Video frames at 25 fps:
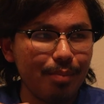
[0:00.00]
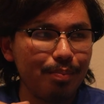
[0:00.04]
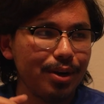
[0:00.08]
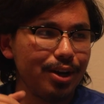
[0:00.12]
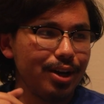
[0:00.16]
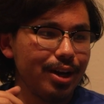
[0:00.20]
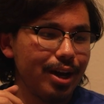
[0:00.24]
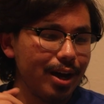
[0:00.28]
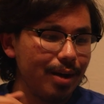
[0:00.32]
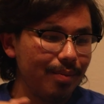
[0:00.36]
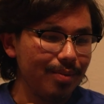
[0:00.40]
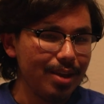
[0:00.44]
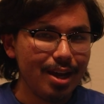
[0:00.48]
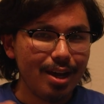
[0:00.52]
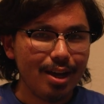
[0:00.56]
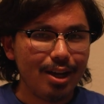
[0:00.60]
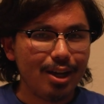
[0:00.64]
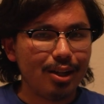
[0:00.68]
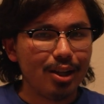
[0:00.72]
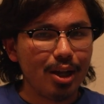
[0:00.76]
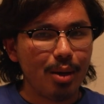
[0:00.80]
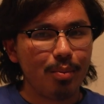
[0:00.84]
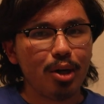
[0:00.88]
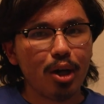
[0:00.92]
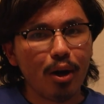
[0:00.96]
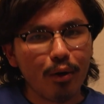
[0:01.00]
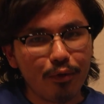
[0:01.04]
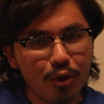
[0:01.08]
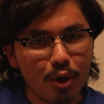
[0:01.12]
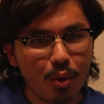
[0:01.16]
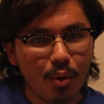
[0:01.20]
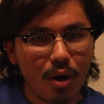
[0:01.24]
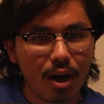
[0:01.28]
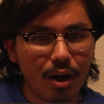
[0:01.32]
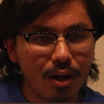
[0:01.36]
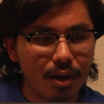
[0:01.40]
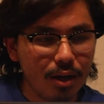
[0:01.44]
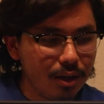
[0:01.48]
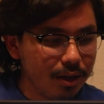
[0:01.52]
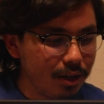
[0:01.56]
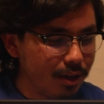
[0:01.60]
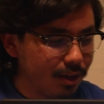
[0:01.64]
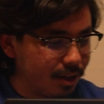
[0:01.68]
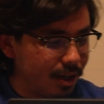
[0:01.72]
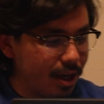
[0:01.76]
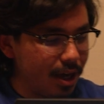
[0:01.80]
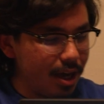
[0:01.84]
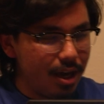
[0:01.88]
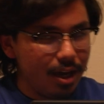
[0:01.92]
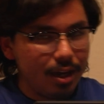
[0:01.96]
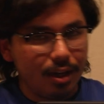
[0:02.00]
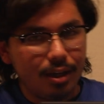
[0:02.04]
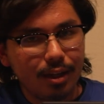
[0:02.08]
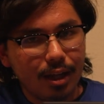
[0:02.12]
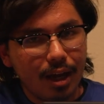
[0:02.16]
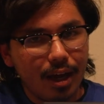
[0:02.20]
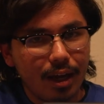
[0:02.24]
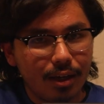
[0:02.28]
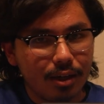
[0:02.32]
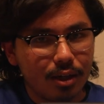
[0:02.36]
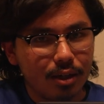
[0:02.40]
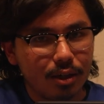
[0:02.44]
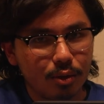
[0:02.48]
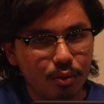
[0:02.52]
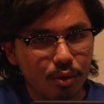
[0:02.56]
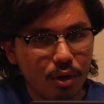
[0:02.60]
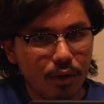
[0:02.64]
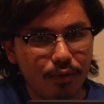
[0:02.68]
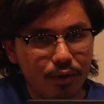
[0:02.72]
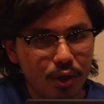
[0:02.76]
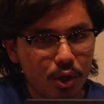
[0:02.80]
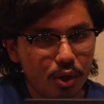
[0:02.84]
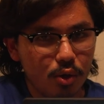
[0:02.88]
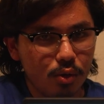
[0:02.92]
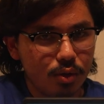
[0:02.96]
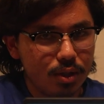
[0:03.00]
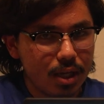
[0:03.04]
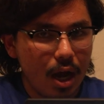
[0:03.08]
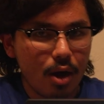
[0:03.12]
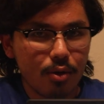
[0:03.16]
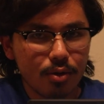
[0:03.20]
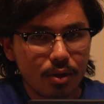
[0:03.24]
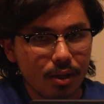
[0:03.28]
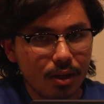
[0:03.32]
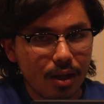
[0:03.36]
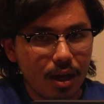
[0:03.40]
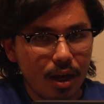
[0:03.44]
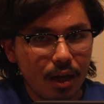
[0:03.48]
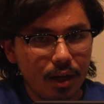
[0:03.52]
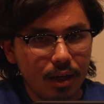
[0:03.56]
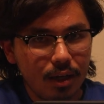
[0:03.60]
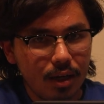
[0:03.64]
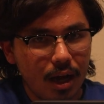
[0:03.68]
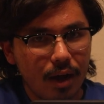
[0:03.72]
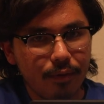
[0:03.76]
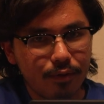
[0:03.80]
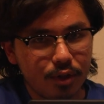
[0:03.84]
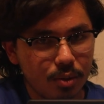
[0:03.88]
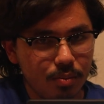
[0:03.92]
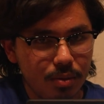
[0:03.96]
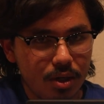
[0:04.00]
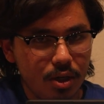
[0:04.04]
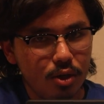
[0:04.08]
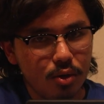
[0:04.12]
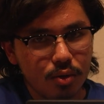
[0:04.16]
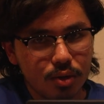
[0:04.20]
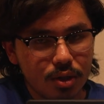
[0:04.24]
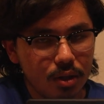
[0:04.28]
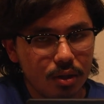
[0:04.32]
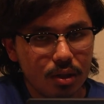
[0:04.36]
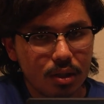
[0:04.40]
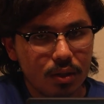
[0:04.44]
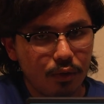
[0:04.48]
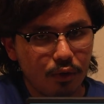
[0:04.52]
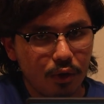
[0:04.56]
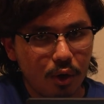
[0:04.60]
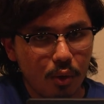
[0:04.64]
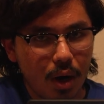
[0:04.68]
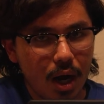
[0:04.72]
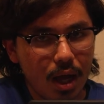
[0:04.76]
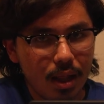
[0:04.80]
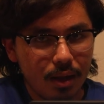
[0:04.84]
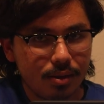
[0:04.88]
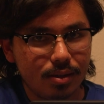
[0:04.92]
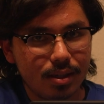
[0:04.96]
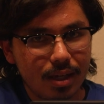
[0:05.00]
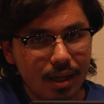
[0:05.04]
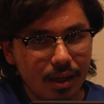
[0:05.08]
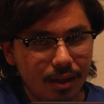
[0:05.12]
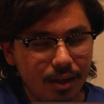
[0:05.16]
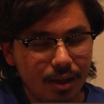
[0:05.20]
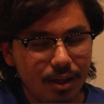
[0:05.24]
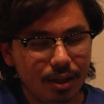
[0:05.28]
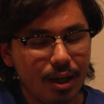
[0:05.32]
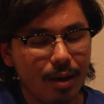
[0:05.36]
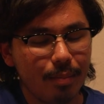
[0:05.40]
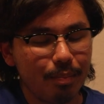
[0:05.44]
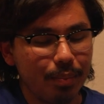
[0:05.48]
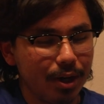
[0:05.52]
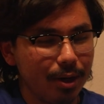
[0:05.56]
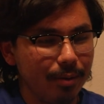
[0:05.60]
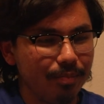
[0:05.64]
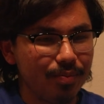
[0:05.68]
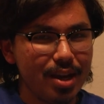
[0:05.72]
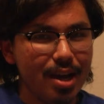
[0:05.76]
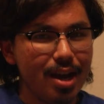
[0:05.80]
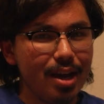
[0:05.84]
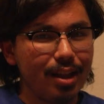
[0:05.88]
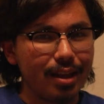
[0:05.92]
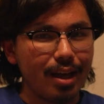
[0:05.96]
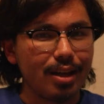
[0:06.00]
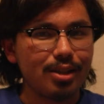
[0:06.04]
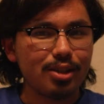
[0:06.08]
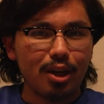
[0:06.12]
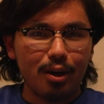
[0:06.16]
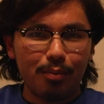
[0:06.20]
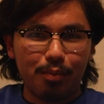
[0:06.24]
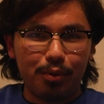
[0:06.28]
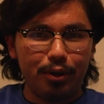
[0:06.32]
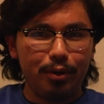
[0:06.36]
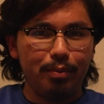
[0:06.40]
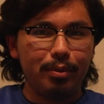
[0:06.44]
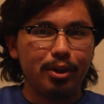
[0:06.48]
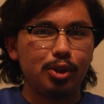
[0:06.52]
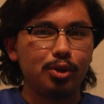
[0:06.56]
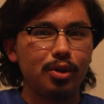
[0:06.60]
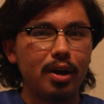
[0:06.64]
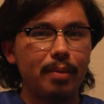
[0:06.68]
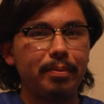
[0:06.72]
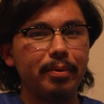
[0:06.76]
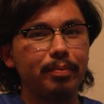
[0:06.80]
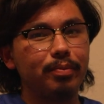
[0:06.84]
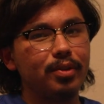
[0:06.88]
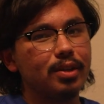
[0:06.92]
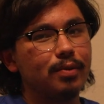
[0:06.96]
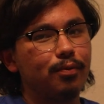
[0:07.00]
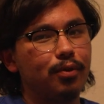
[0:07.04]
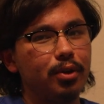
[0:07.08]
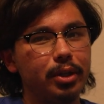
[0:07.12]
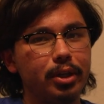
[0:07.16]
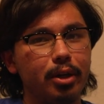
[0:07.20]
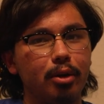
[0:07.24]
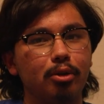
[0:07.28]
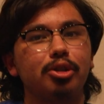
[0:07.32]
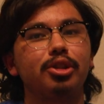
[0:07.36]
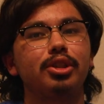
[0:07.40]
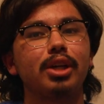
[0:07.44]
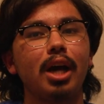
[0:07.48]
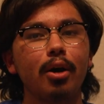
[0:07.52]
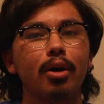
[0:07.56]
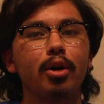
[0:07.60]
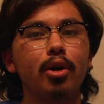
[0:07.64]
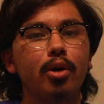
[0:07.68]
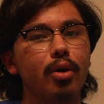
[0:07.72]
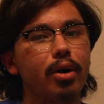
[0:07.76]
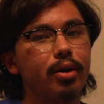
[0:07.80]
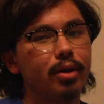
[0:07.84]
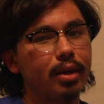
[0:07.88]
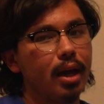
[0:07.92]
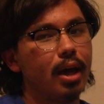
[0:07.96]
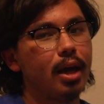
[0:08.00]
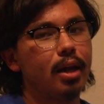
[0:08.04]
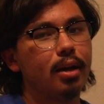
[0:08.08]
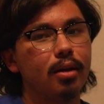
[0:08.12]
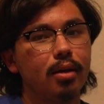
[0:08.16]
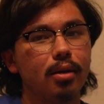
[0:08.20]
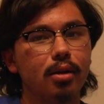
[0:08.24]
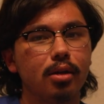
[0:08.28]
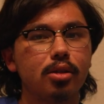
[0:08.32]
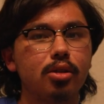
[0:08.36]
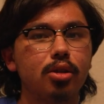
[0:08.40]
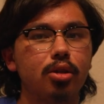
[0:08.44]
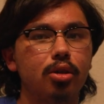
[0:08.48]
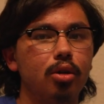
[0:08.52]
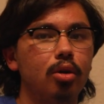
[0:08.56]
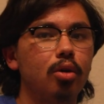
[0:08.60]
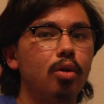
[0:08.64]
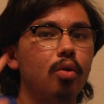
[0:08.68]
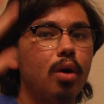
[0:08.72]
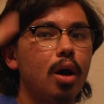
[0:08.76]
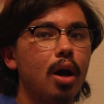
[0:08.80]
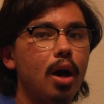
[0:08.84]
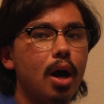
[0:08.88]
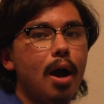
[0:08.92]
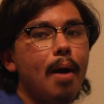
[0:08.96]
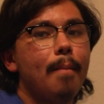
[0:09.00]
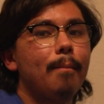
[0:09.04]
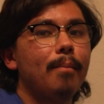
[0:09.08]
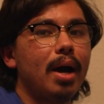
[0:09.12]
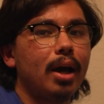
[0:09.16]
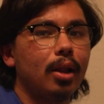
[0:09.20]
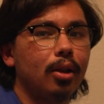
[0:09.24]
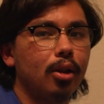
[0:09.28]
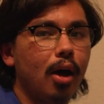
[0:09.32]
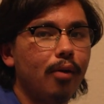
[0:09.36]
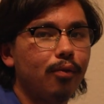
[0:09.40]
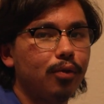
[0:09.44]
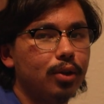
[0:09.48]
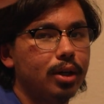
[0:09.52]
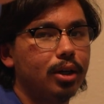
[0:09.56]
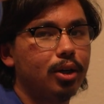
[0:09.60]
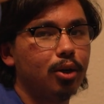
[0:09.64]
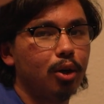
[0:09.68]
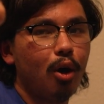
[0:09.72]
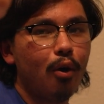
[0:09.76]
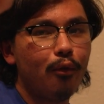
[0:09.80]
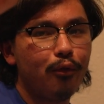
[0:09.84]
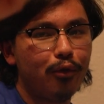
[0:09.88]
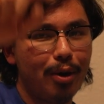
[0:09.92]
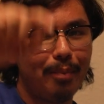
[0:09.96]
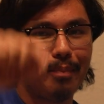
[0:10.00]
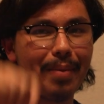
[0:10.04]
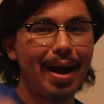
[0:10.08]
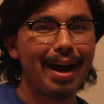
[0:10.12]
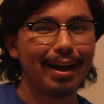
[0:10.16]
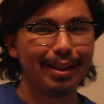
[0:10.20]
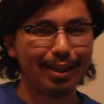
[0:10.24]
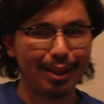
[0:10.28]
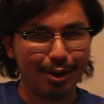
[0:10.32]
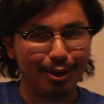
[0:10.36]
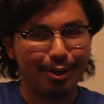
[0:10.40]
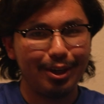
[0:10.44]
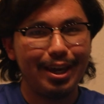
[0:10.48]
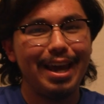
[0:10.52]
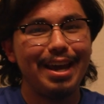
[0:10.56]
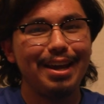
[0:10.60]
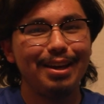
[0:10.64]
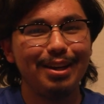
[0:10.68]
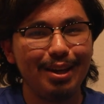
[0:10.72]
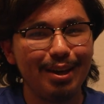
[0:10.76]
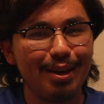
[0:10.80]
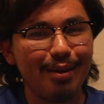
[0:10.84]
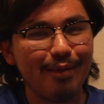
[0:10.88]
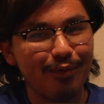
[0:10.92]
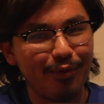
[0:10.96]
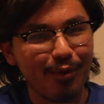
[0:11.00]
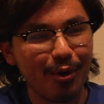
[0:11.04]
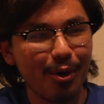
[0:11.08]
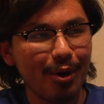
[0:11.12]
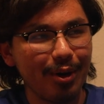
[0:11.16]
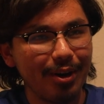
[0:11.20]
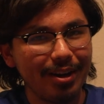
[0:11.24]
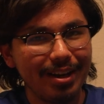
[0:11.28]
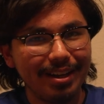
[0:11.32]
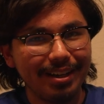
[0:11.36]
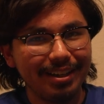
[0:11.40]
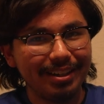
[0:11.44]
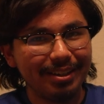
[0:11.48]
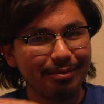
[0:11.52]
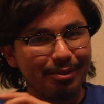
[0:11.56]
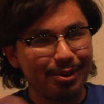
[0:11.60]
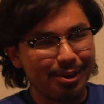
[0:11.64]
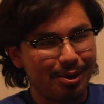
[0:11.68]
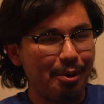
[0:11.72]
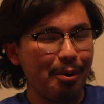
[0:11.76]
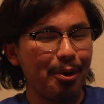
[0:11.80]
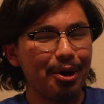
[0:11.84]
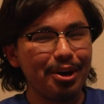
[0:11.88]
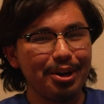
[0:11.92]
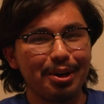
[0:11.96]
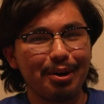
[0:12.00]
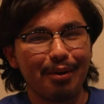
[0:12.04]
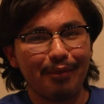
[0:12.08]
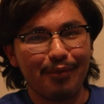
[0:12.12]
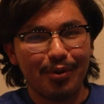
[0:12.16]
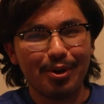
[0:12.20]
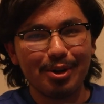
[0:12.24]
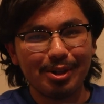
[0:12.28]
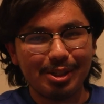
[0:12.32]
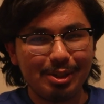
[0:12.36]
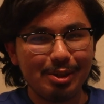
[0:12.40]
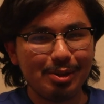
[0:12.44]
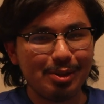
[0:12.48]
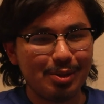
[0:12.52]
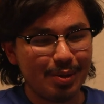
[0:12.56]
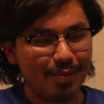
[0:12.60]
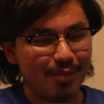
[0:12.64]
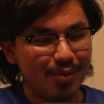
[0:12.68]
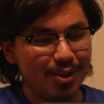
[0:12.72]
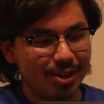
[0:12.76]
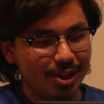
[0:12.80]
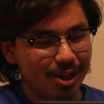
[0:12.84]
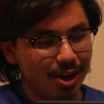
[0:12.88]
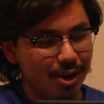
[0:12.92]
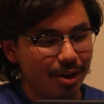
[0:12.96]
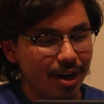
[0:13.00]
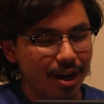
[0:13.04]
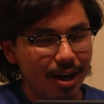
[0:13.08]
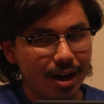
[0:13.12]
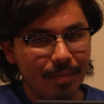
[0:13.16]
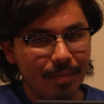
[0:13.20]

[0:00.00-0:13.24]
But yeah, let me know if you want a like review down the line after me using this for a while and dailying it. But that's gonna pretty much wrap up this video. Shout out again to my lovely girlfriend back there, Katie, for recording her first YouTube video.